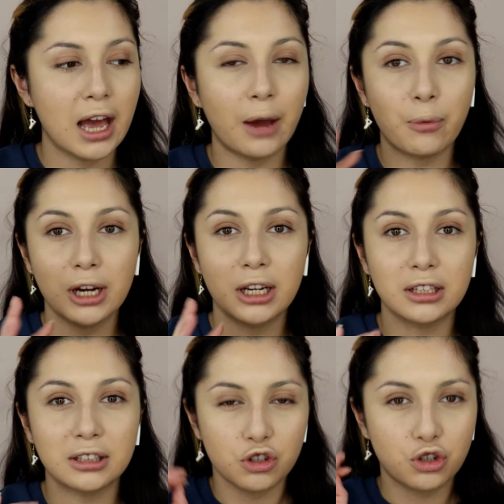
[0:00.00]
I want
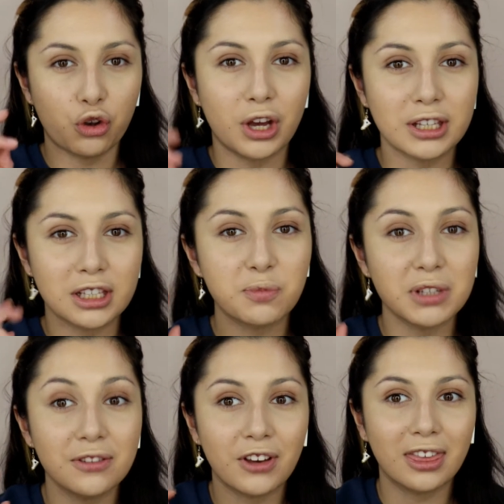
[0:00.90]
to show you guys a
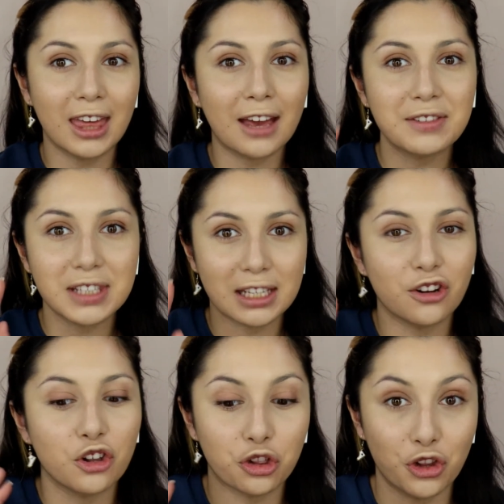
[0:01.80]
specific thing I've seen
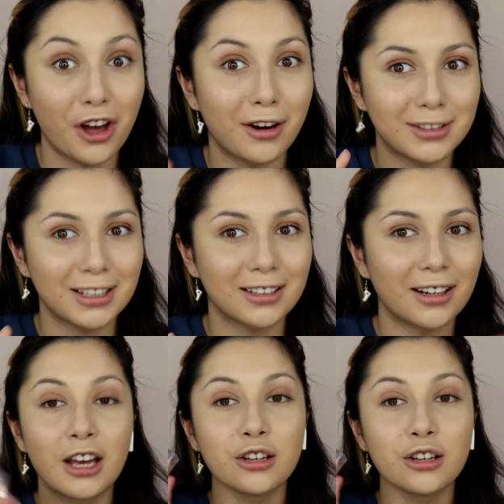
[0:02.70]
a lot on TikTok.